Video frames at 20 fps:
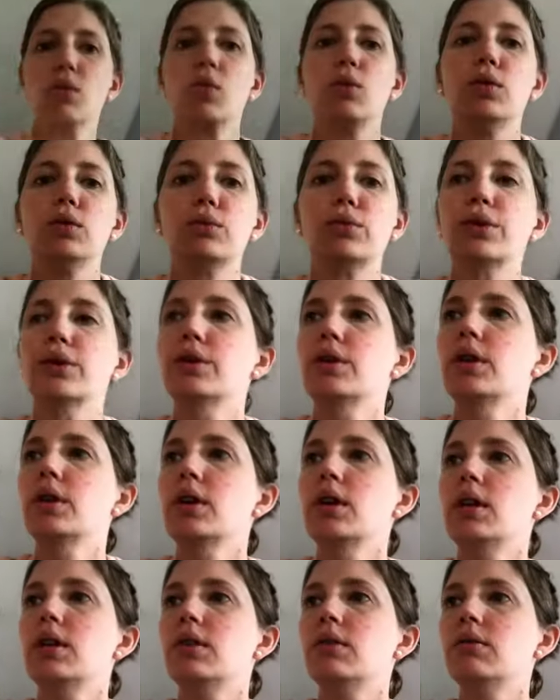Ooh,
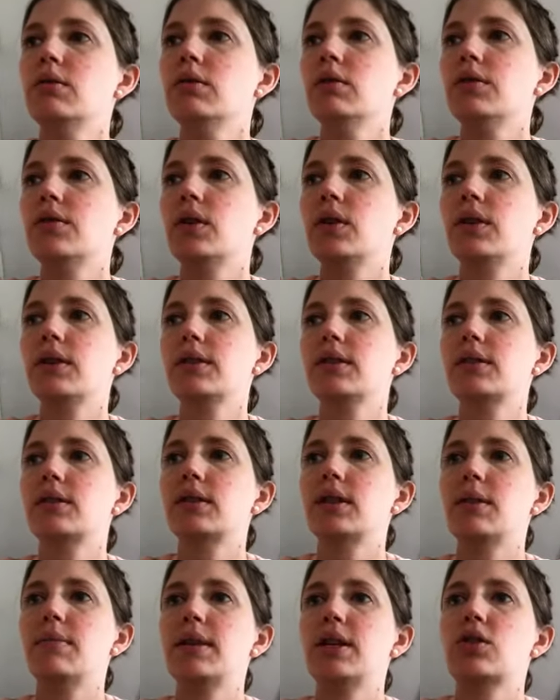I don't know if you can
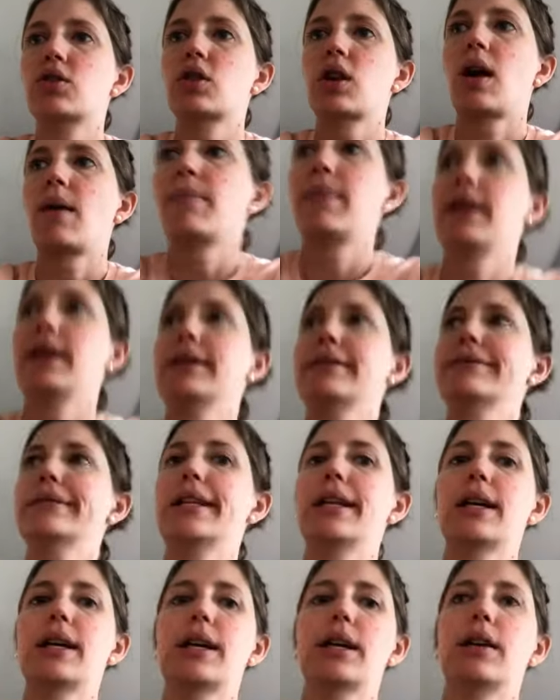see me chopping.
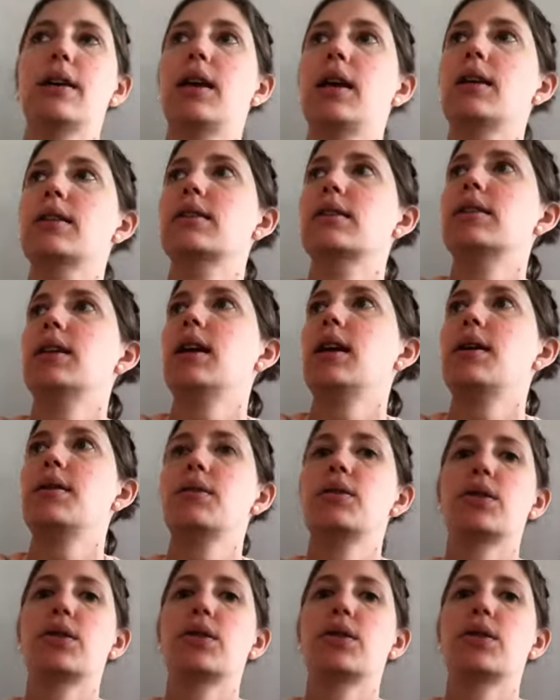No, you can't see it.